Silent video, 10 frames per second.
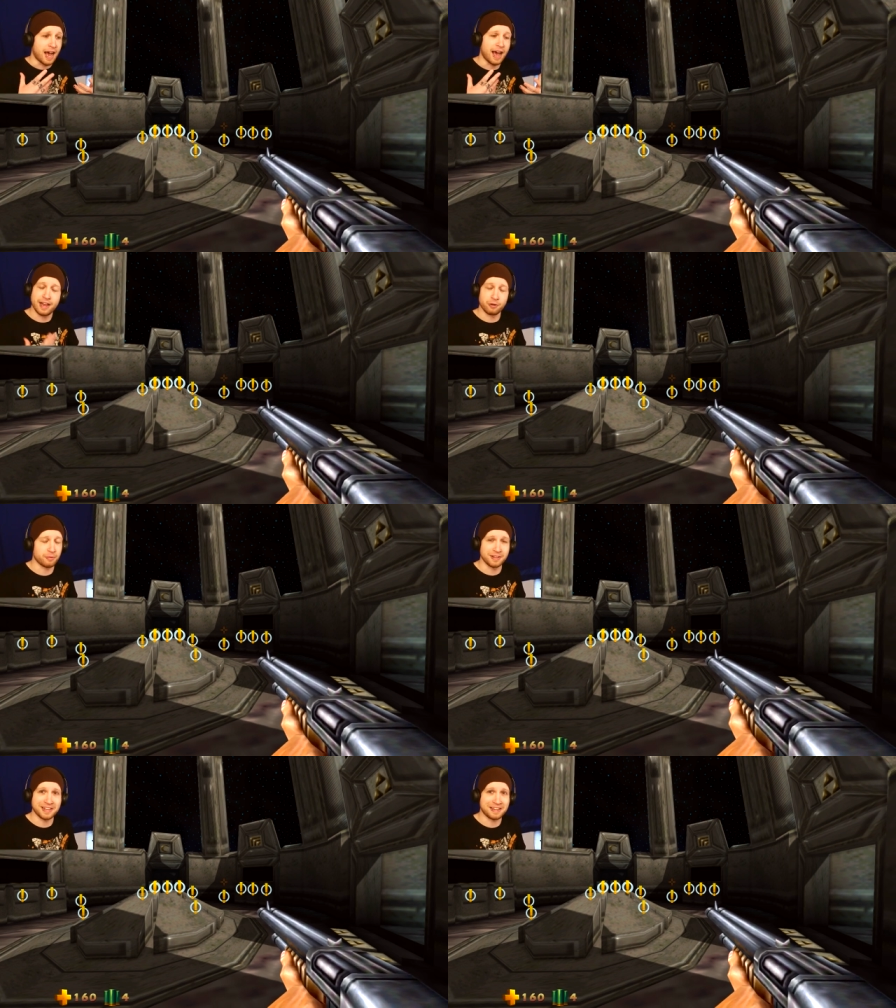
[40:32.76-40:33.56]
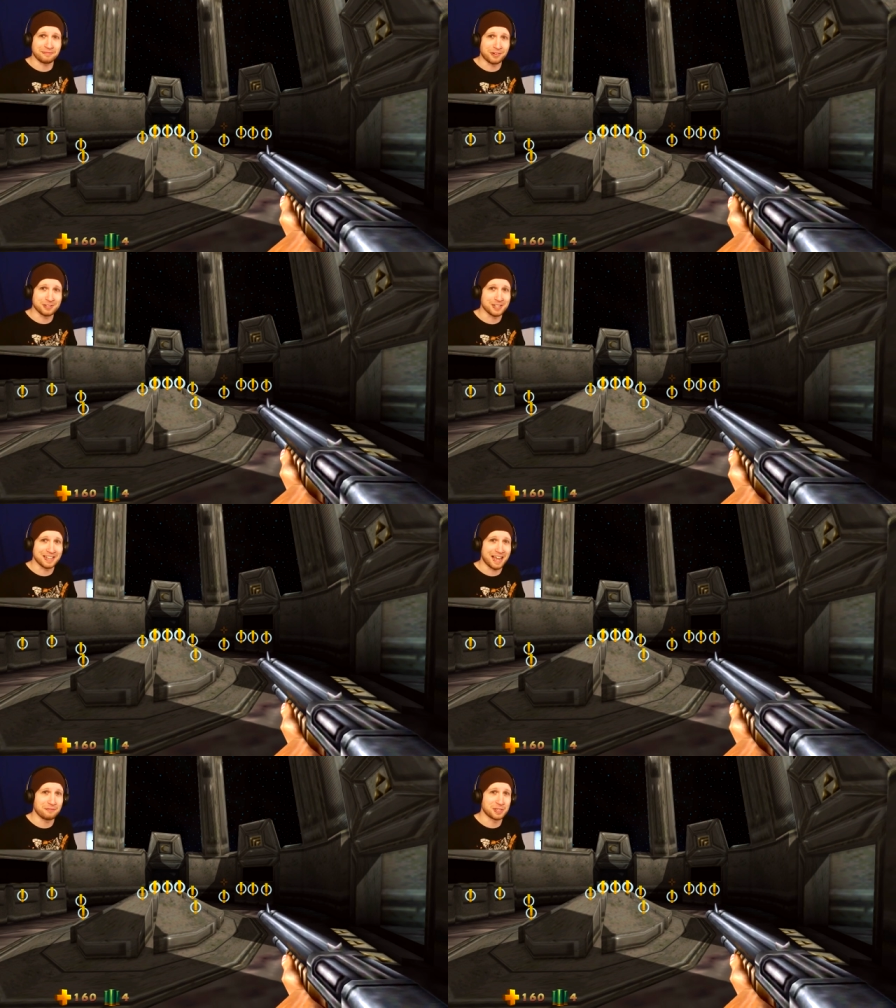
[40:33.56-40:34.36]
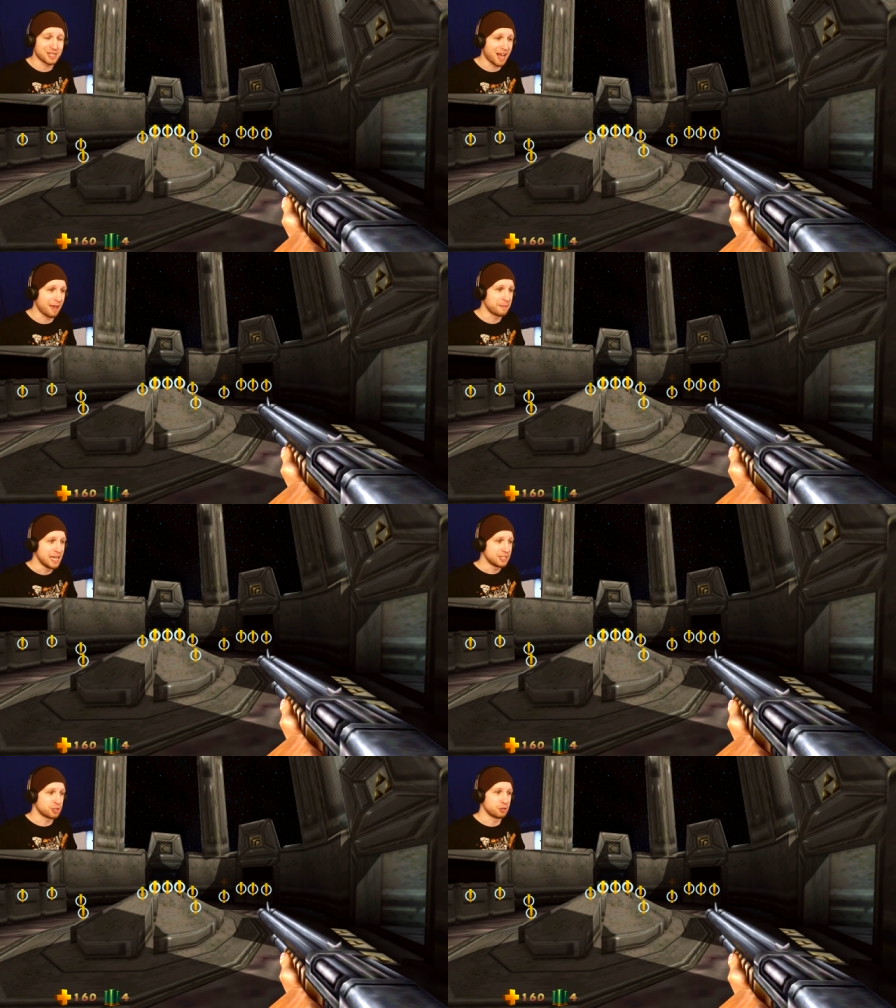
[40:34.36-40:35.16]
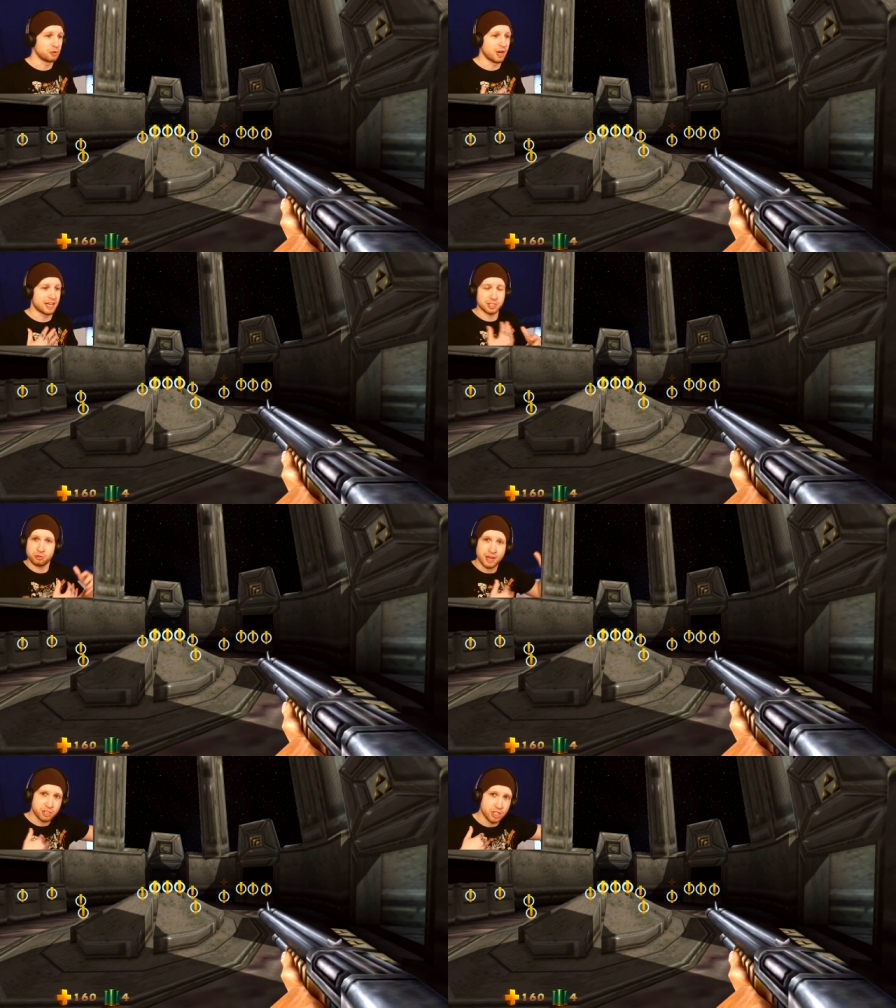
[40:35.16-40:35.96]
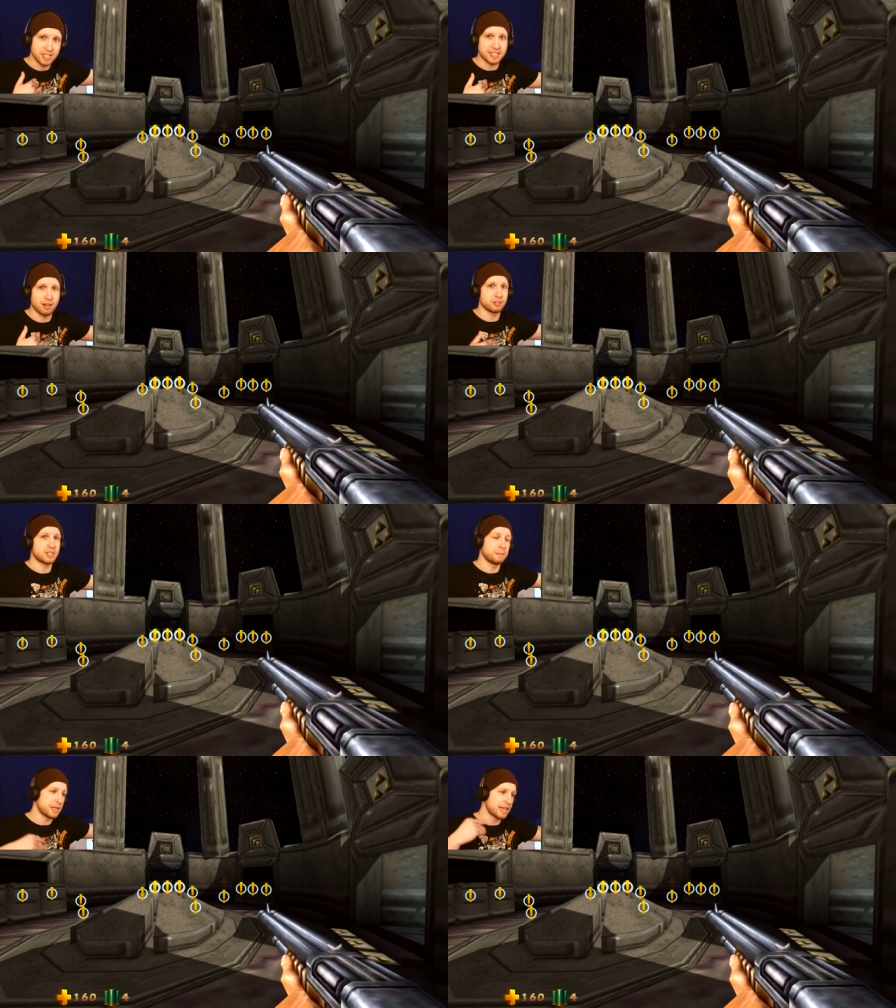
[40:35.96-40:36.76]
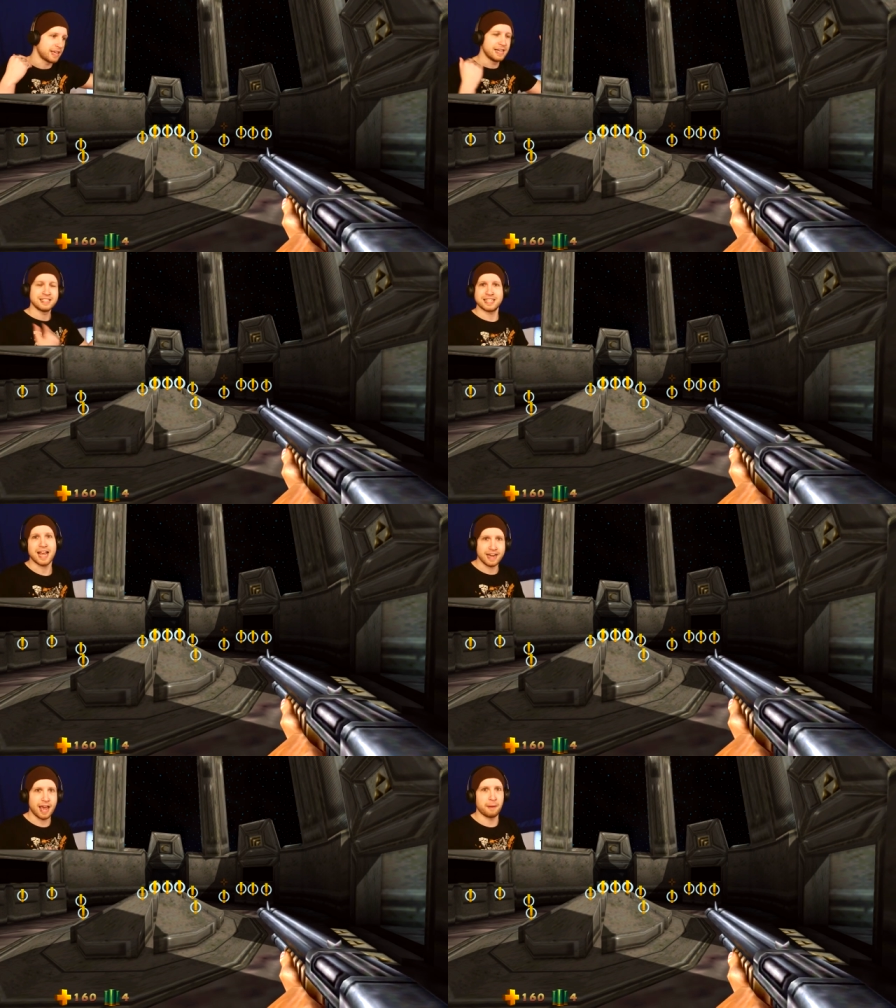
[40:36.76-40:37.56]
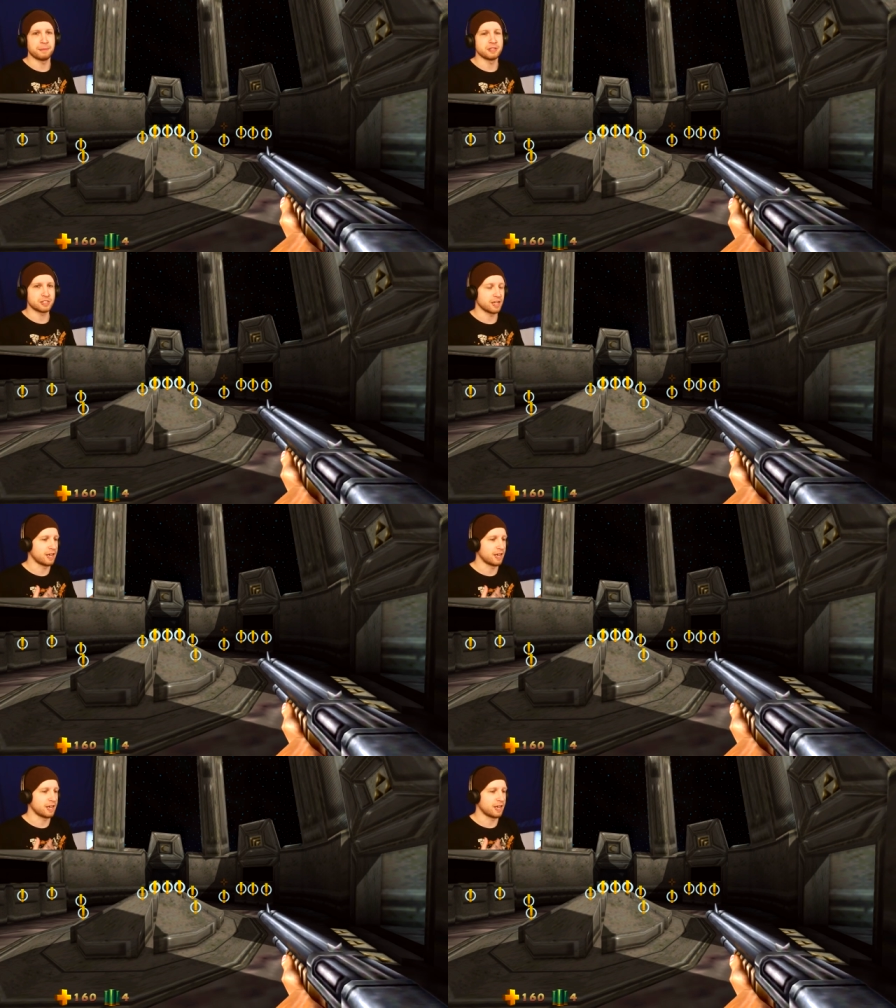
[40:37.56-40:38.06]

I don't really personally have the time to uh, stretch this out to being ten episodes,